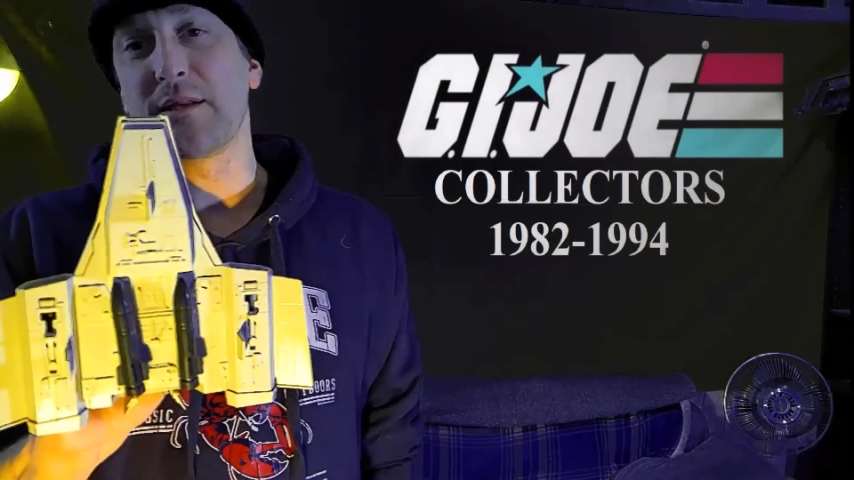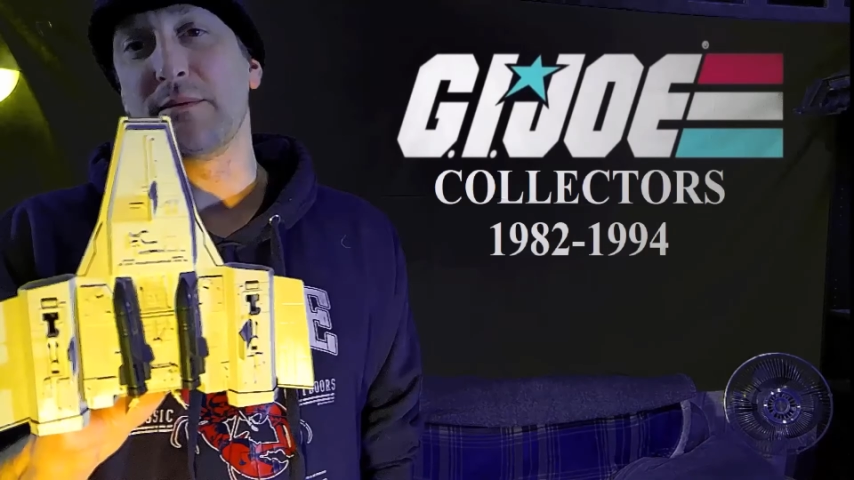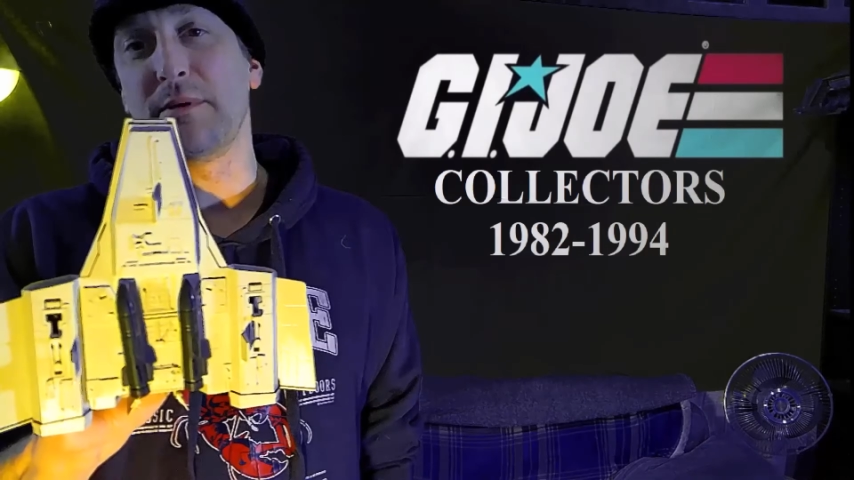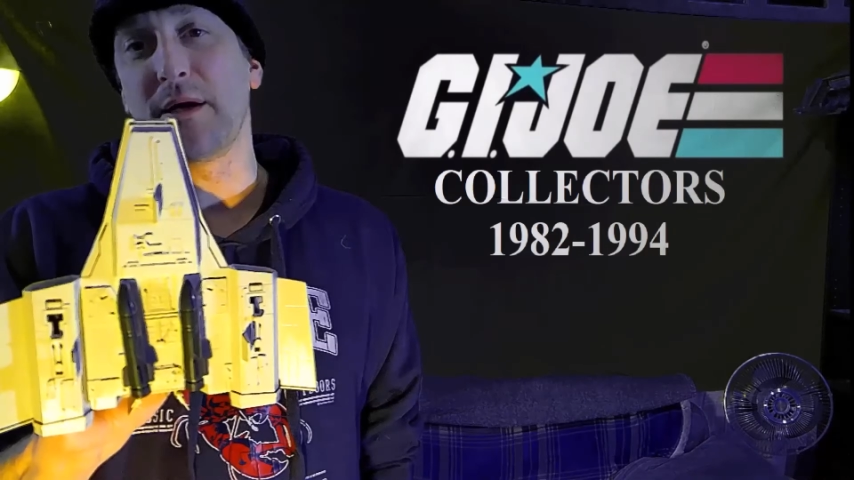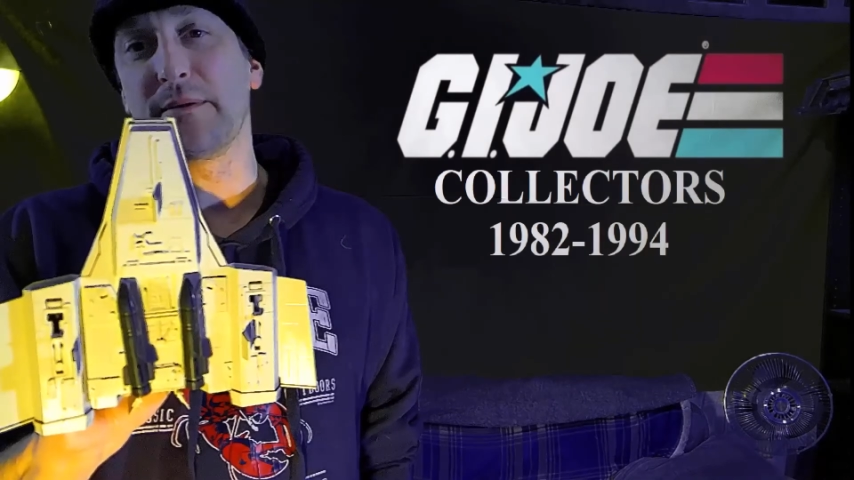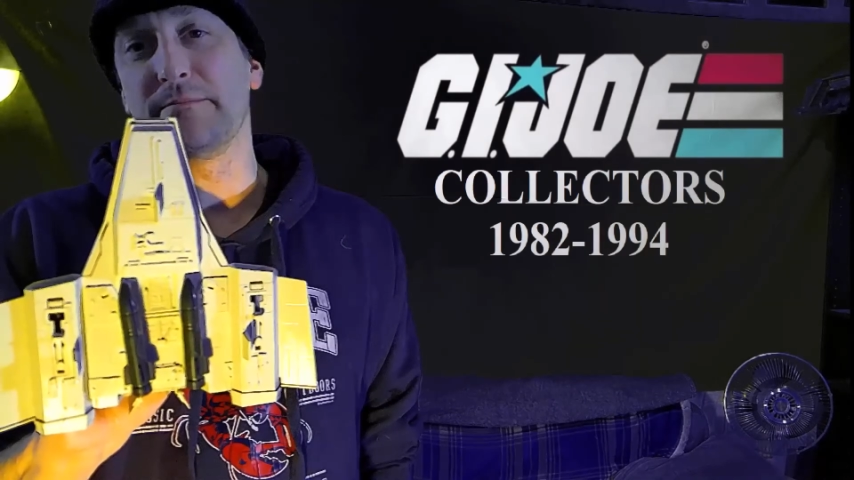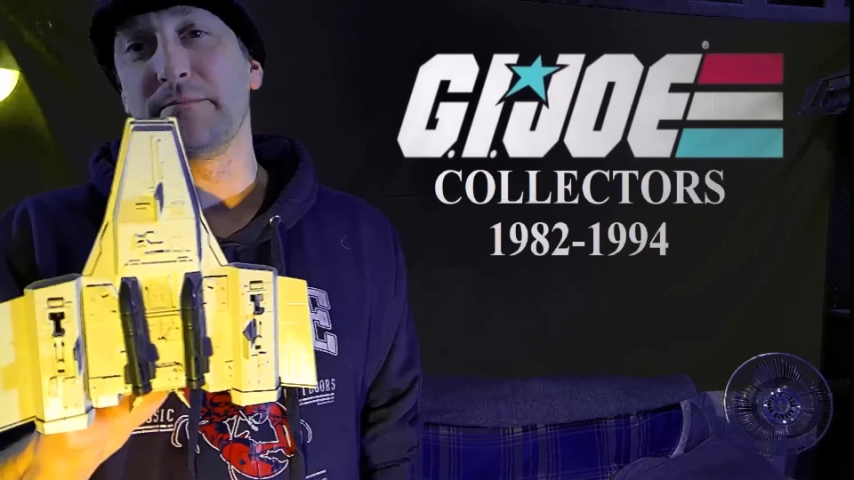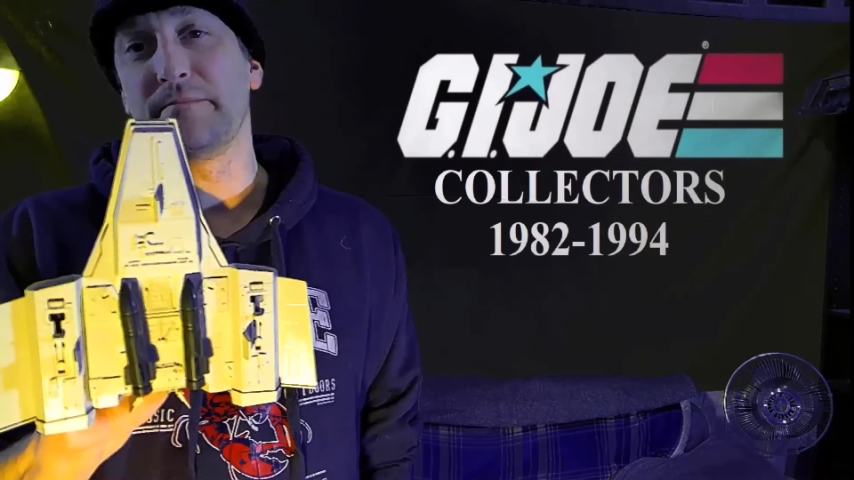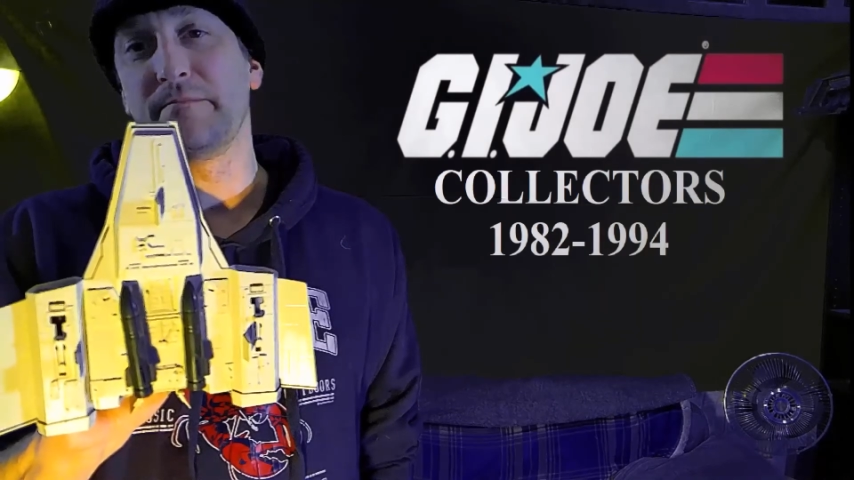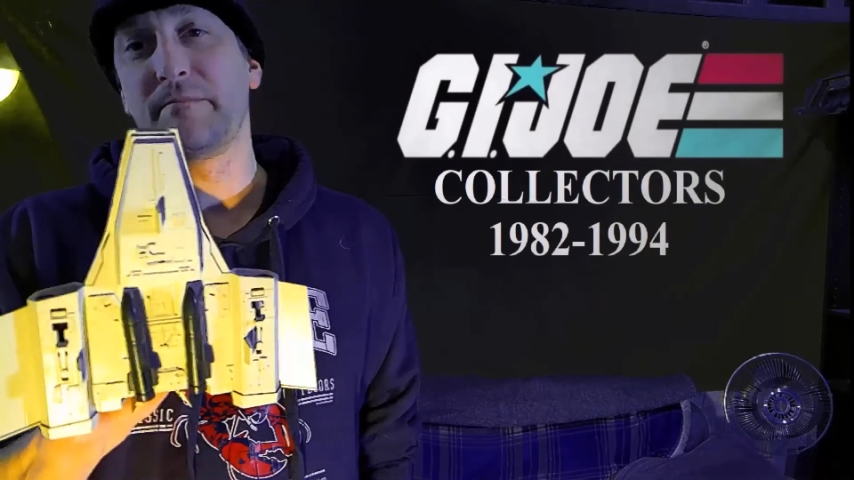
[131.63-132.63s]
the bottom.
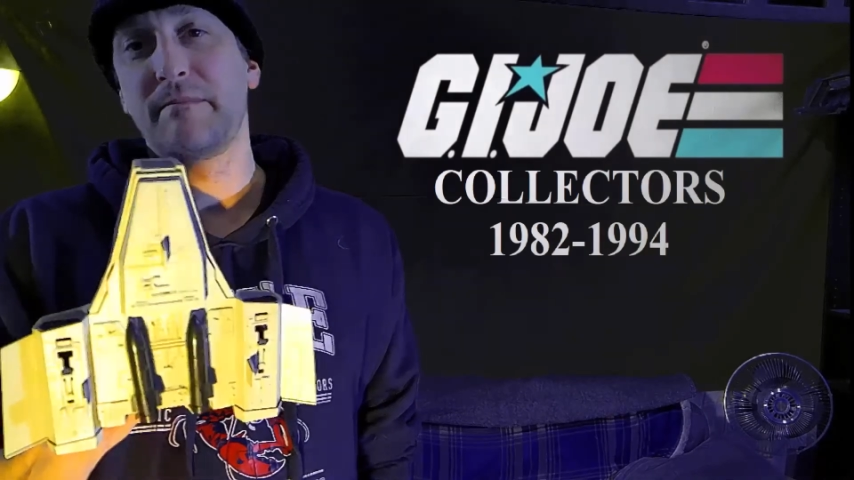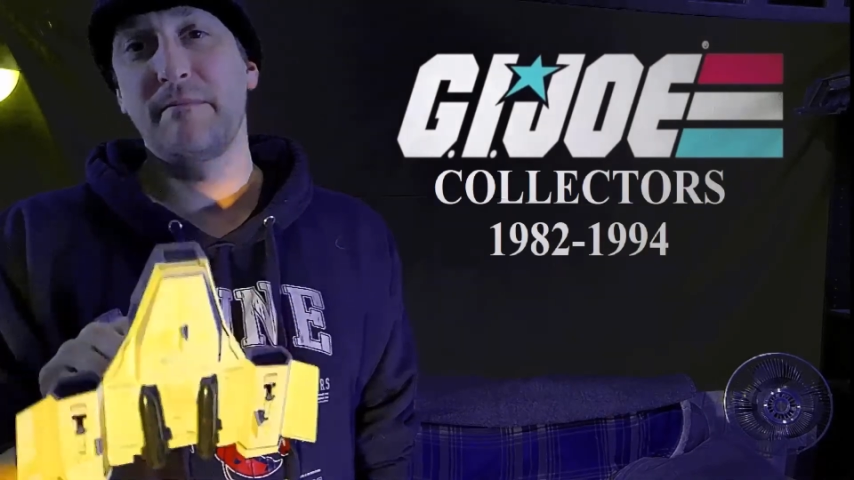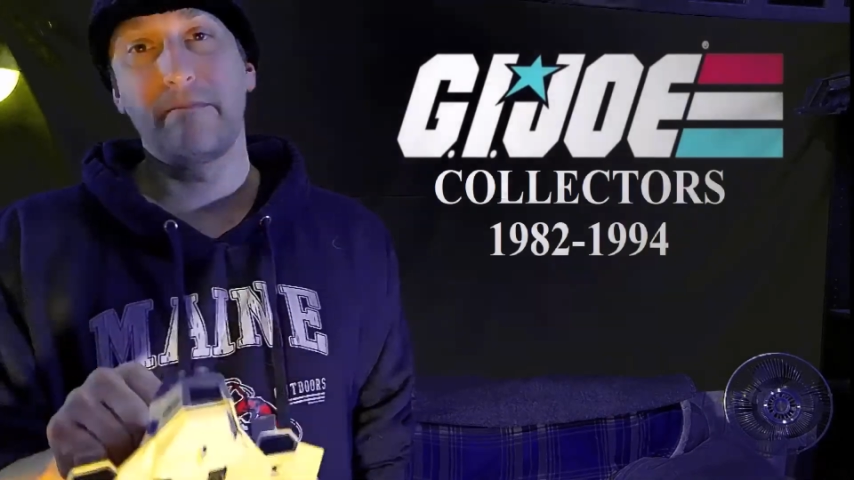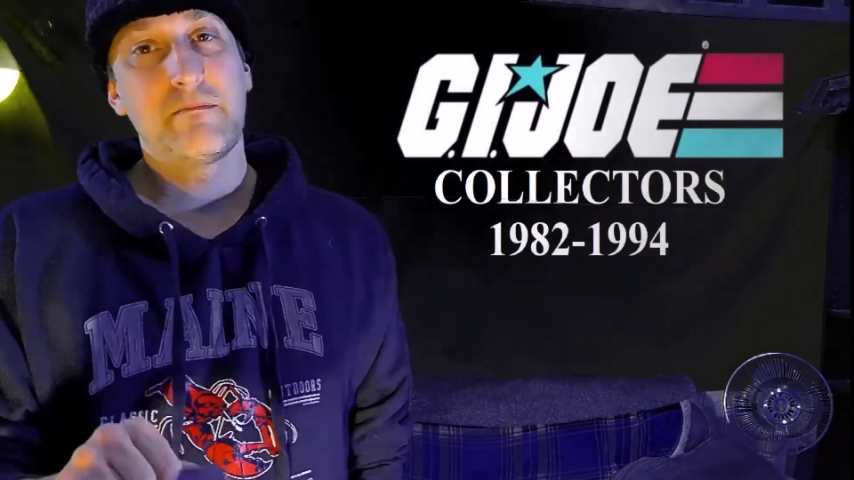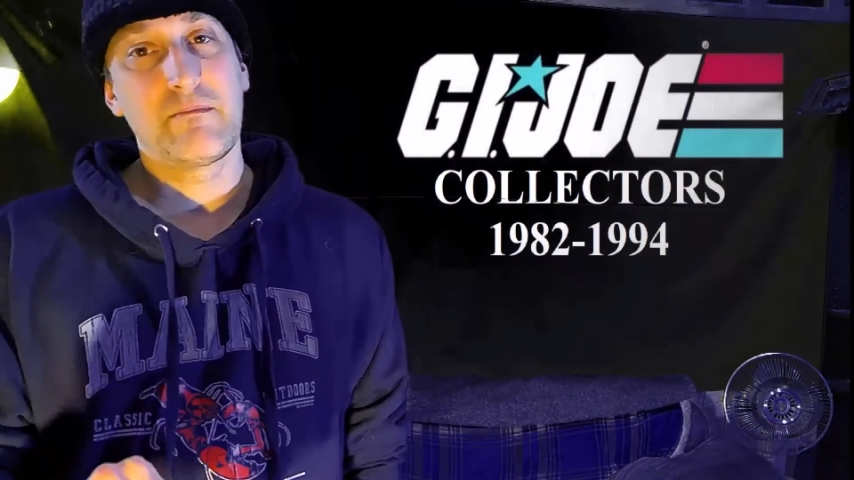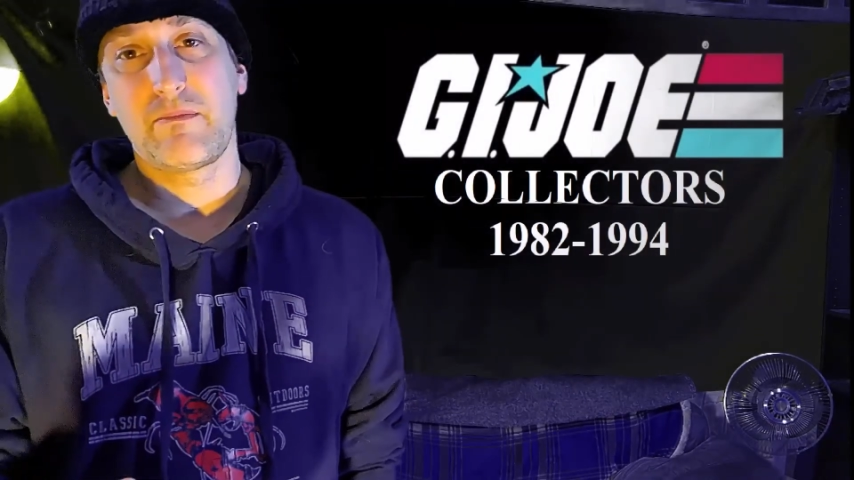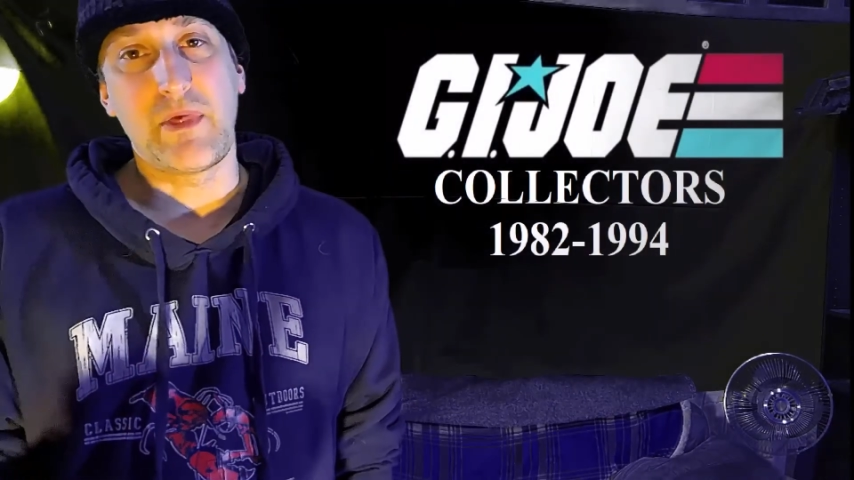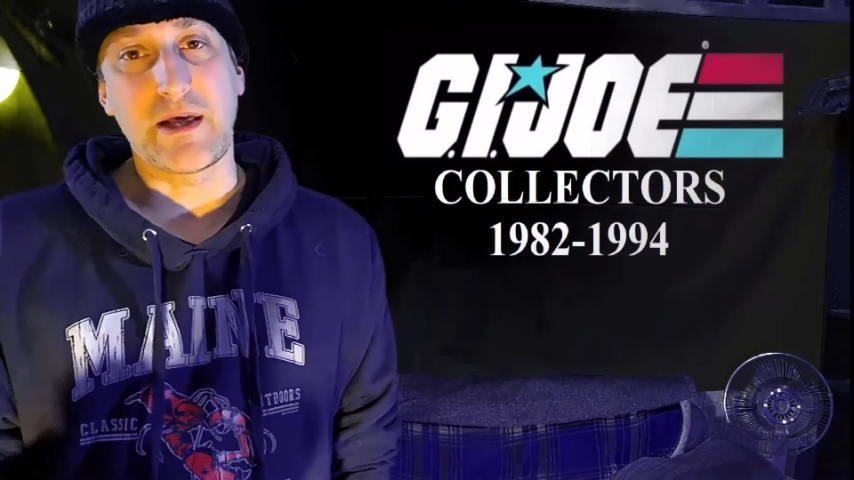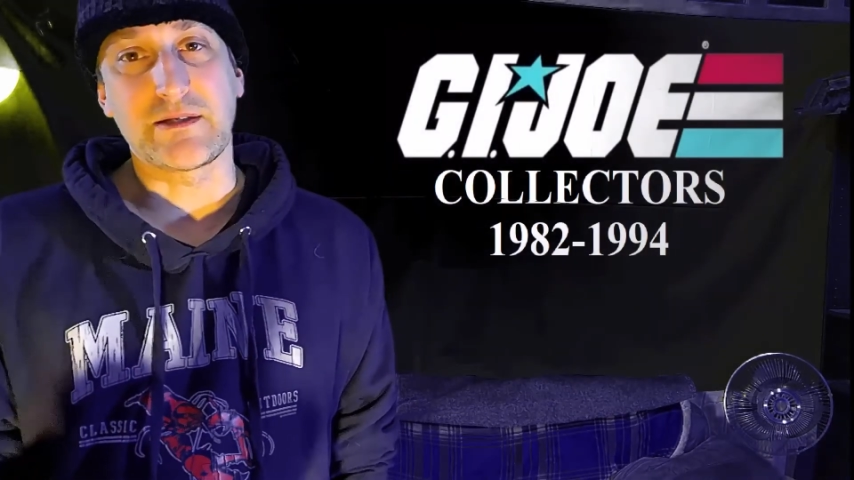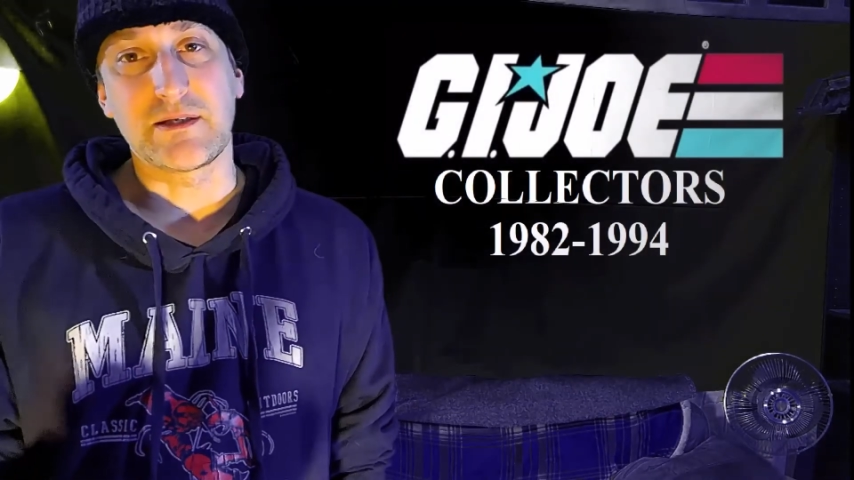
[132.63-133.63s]

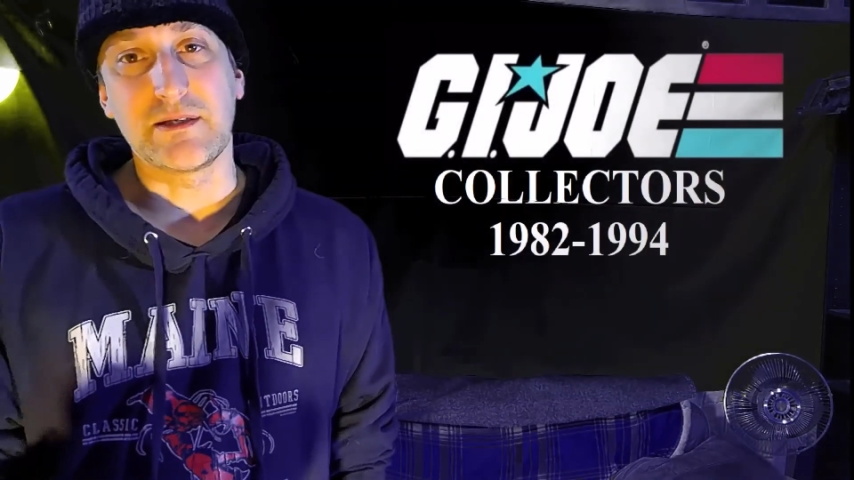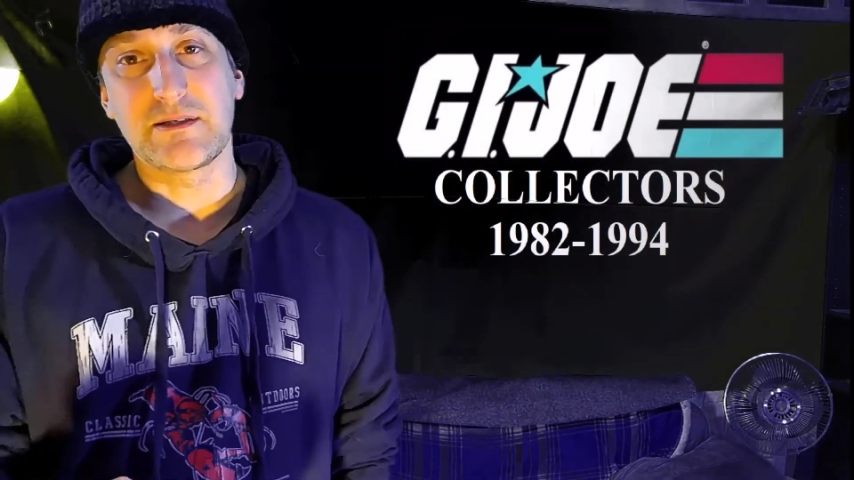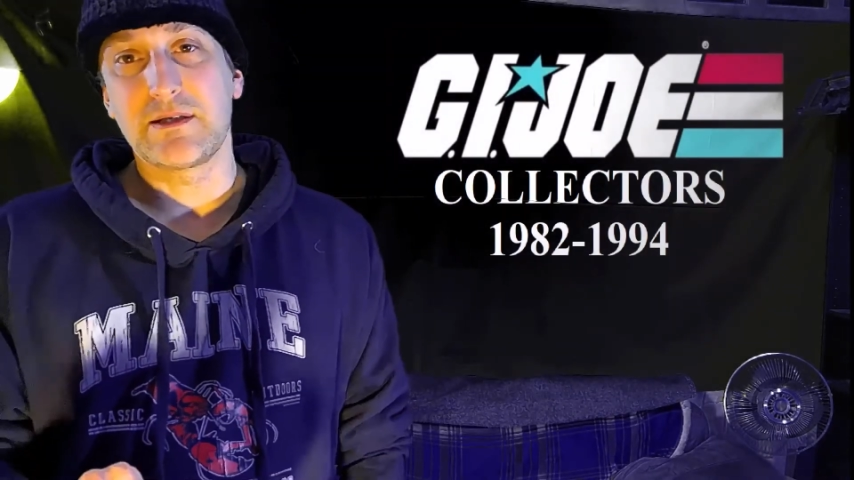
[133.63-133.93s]
That's it.